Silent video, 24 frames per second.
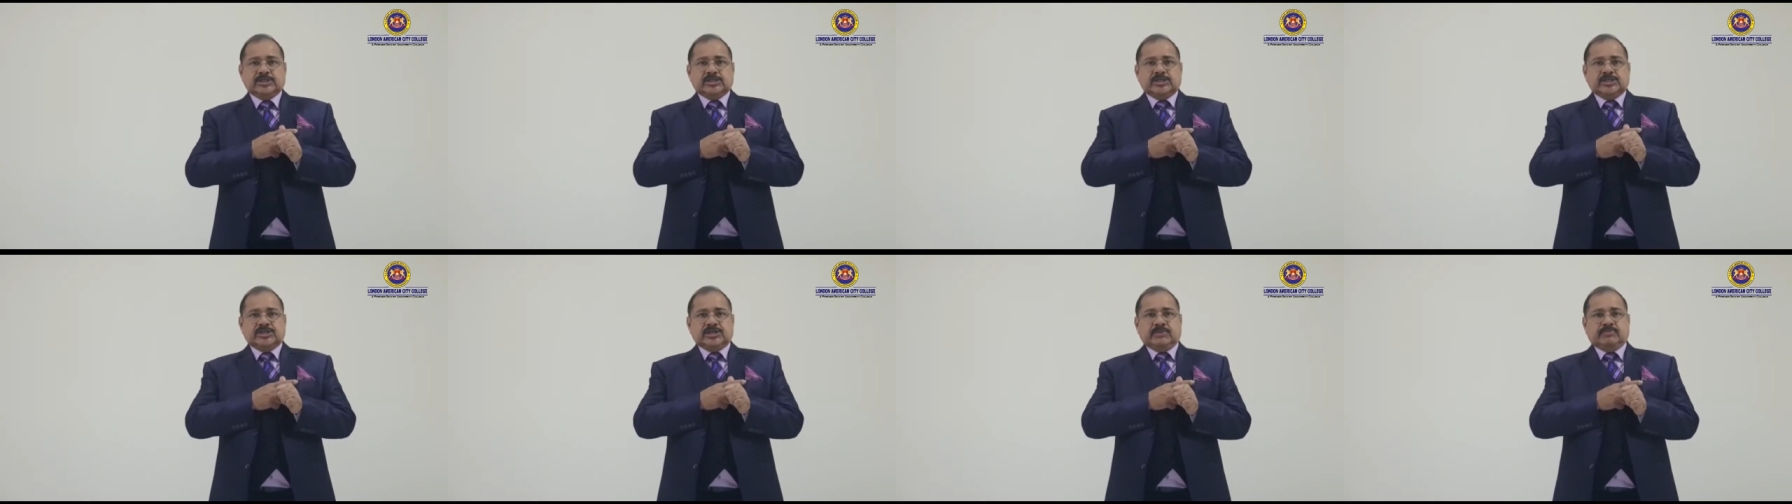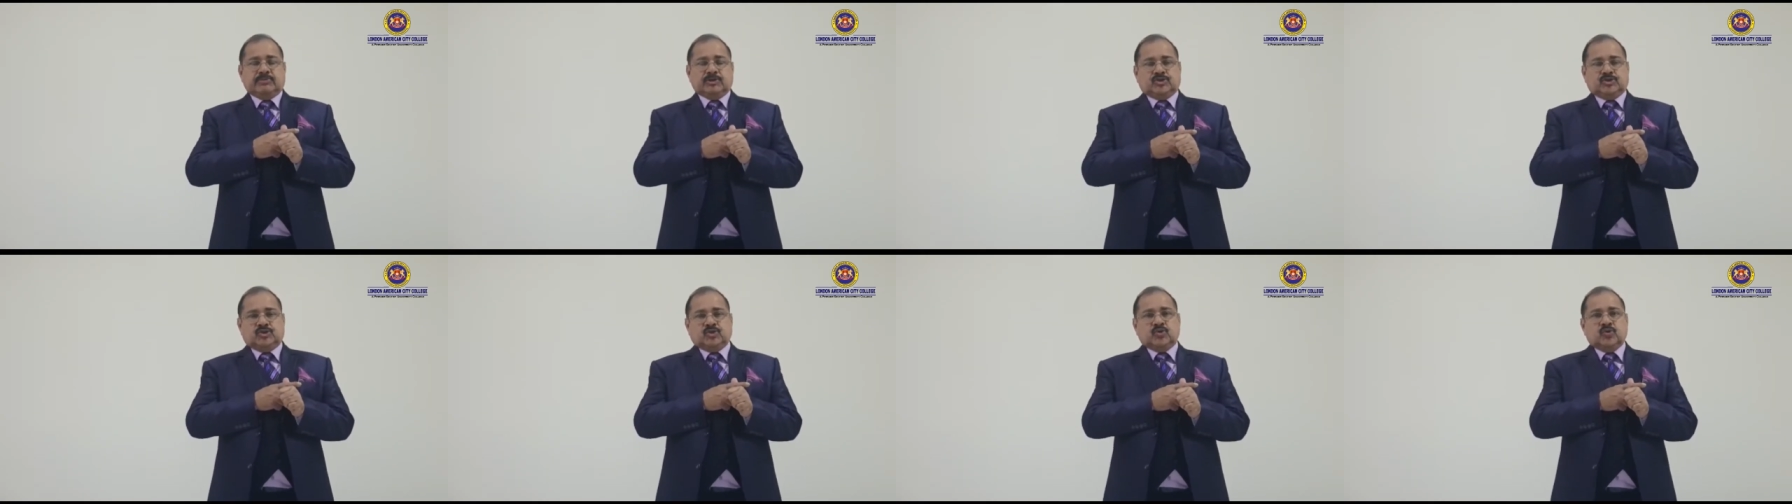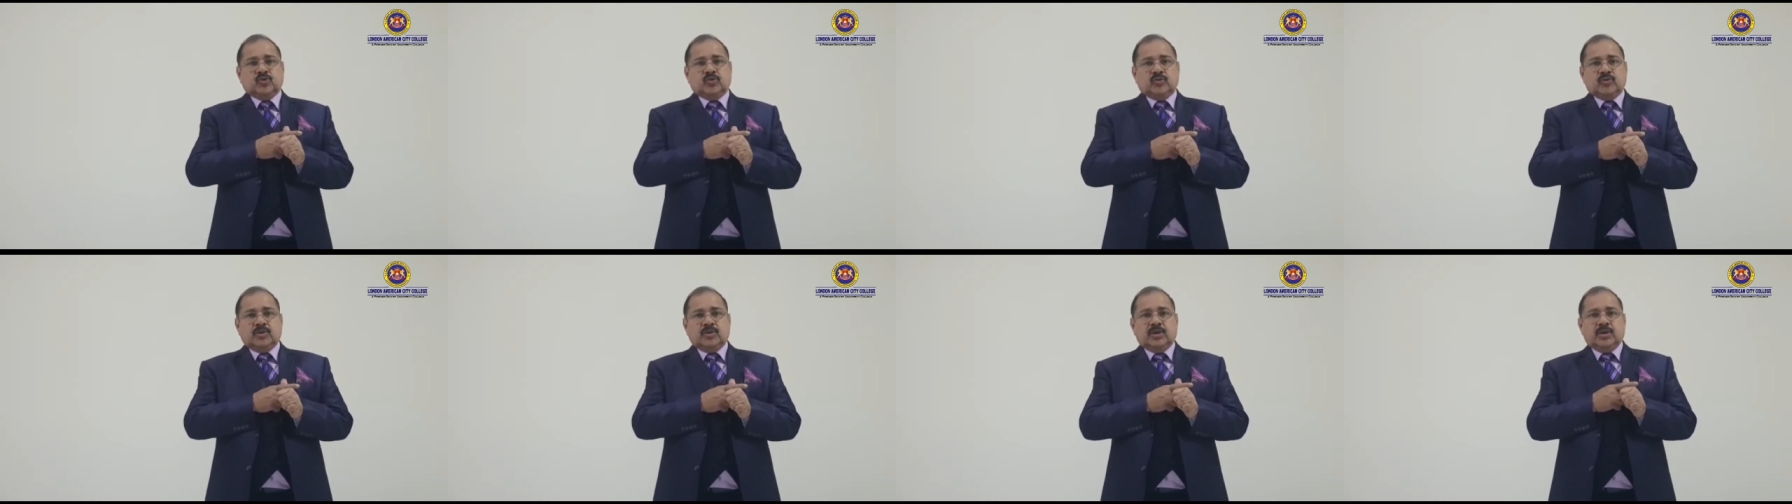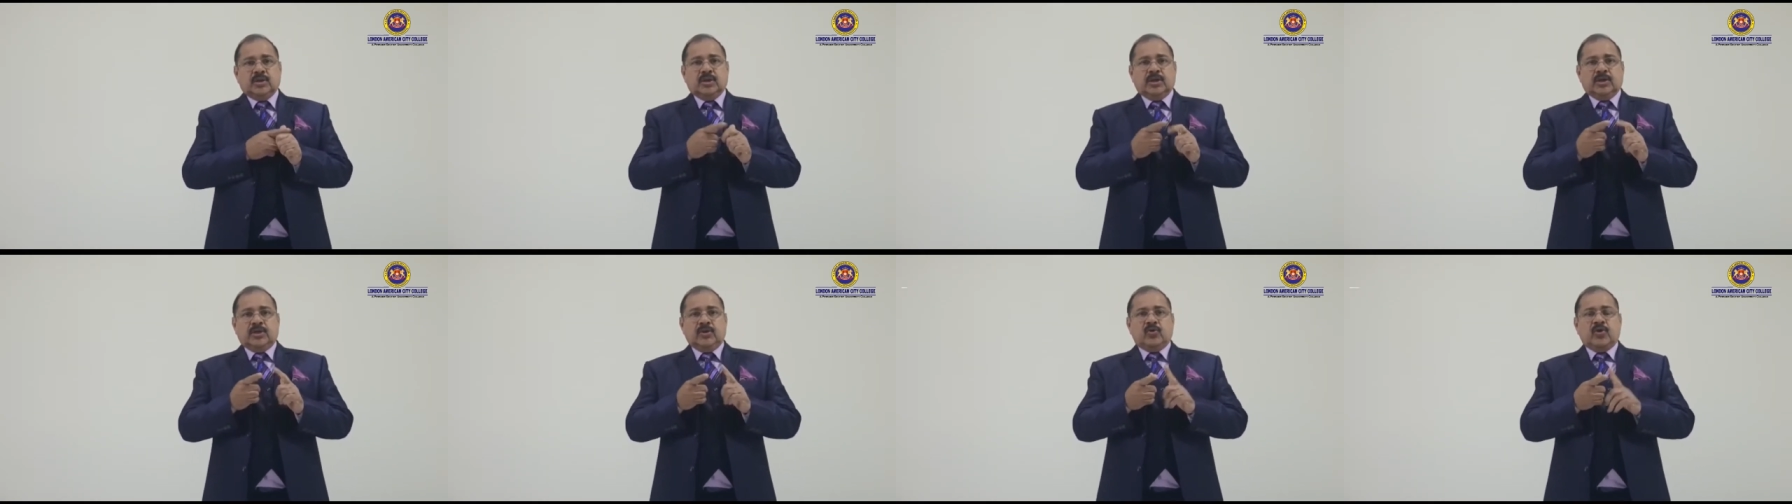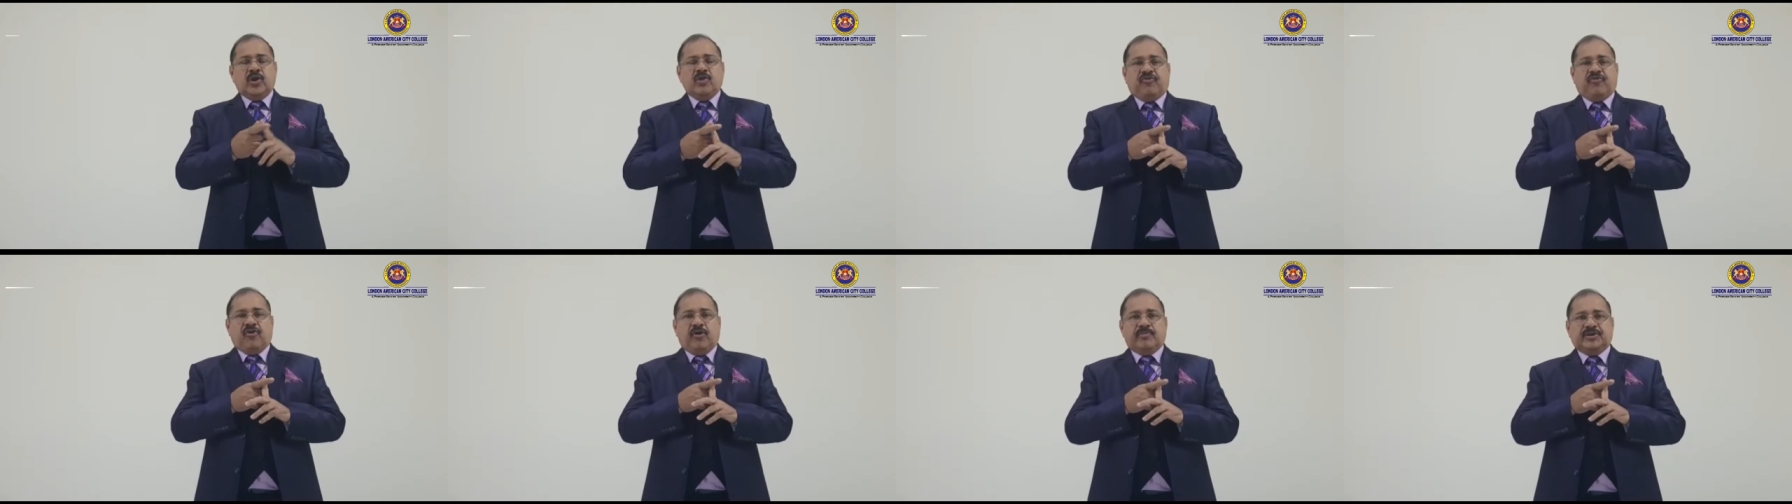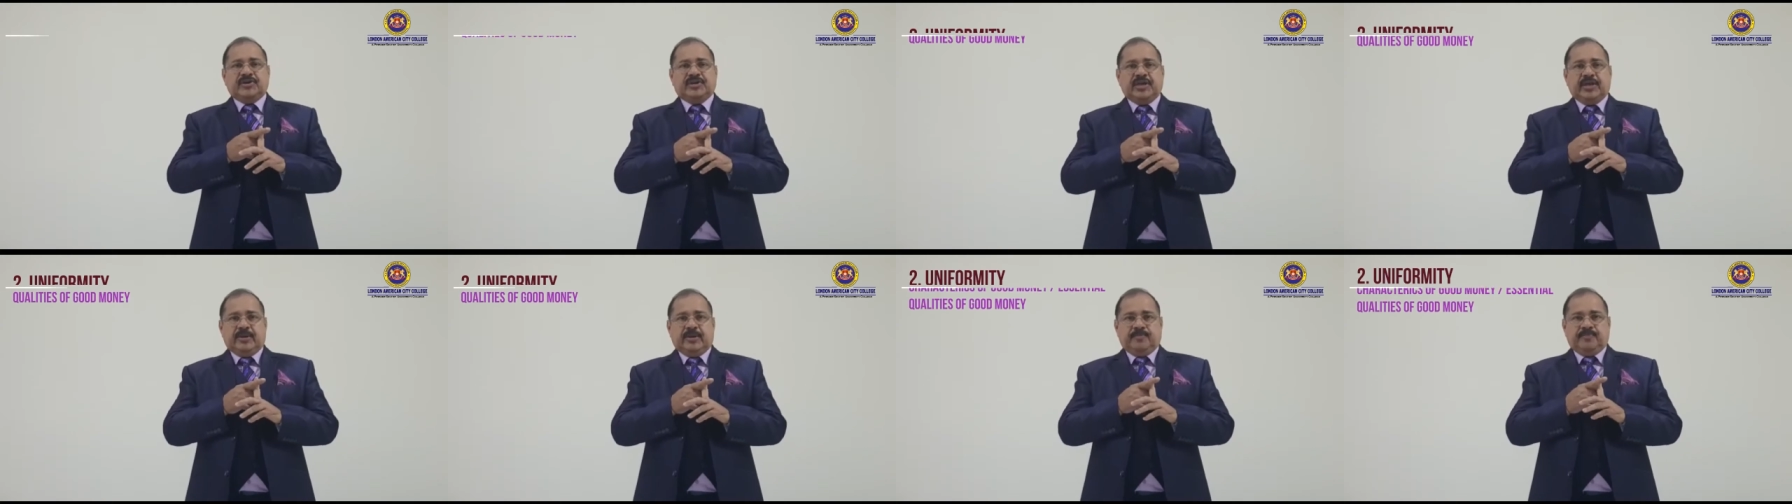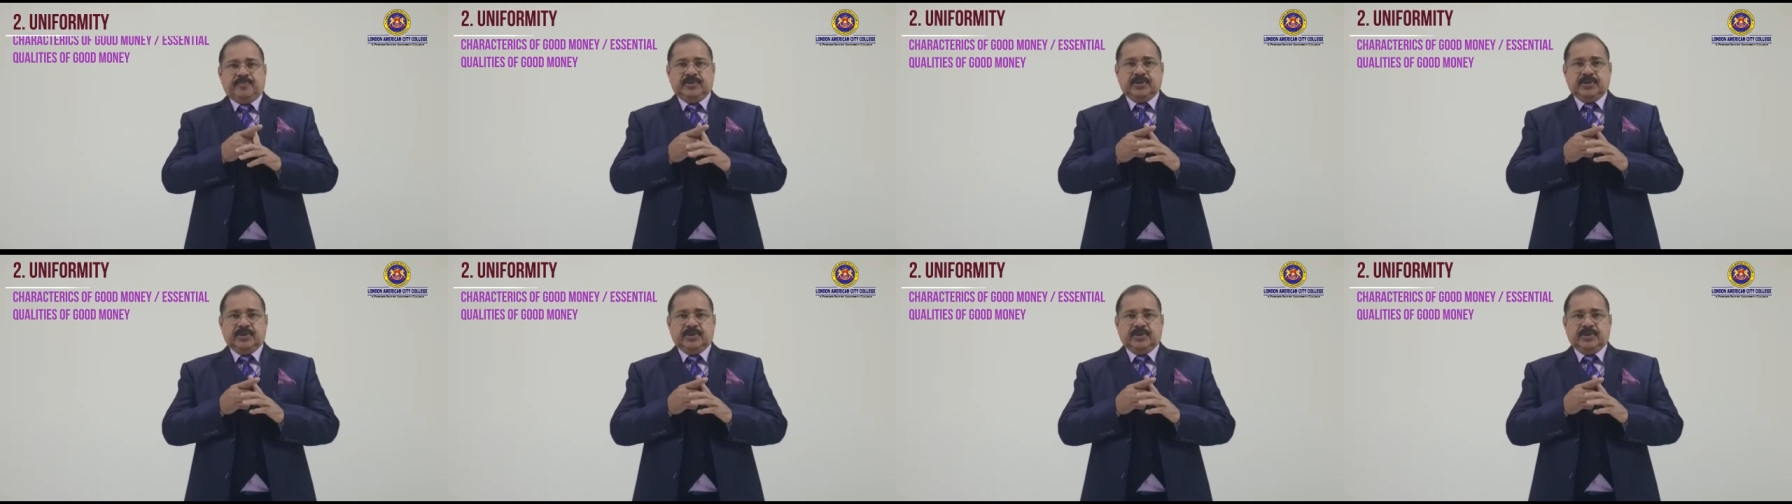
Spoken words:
Number two, uniformity.